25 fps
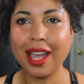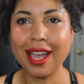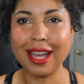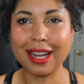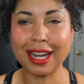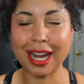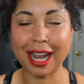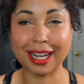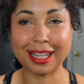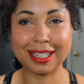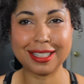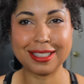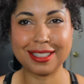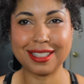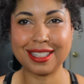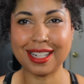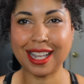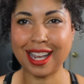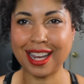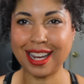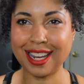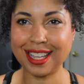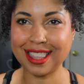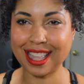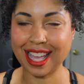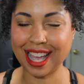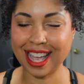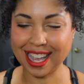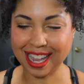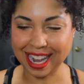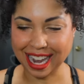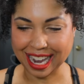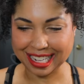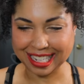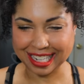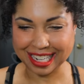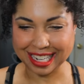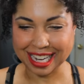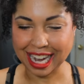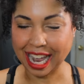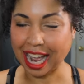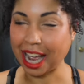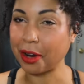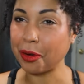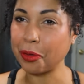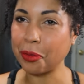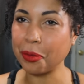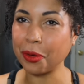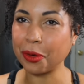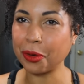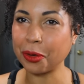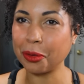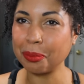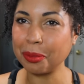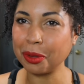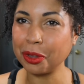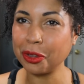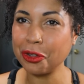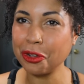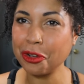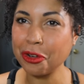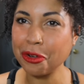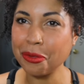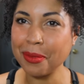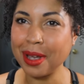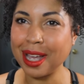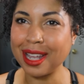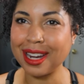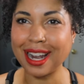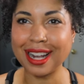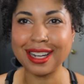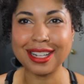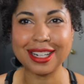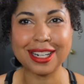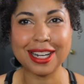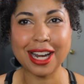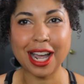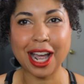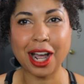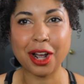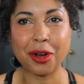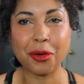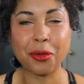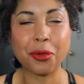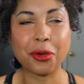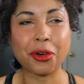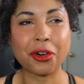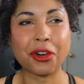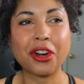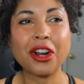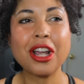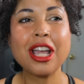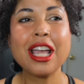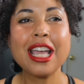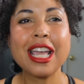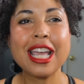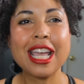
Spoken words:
And I can say that I did not order Bloom and I did not order